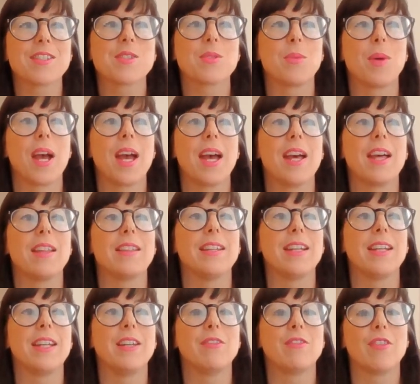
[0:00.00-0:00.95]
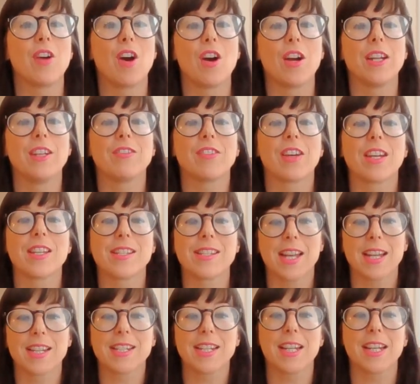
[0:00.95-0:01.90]
where the 5
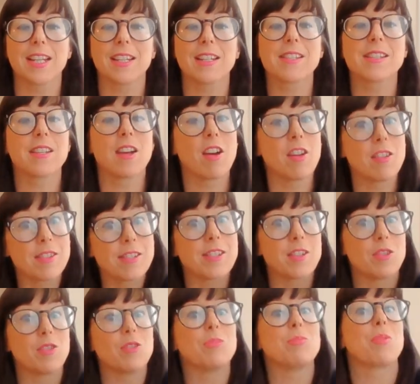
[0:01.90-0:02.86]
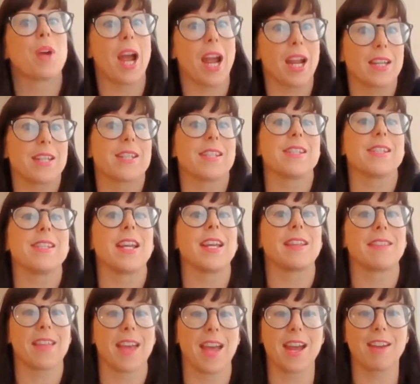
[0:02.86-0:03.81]
ascetics are still
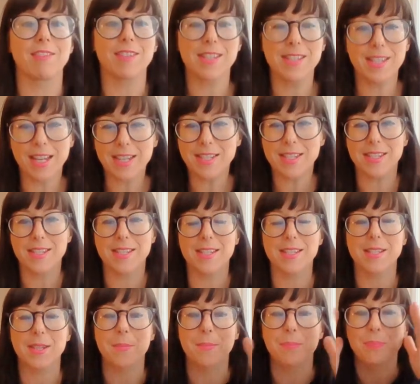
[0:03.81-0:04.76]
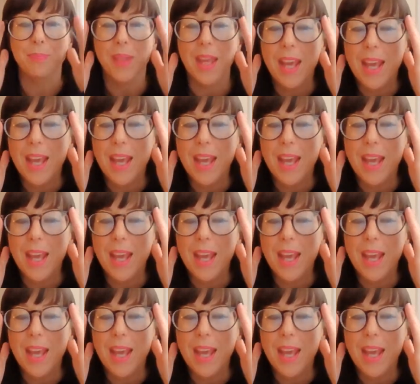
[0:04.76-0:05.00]
practicing their asceticism.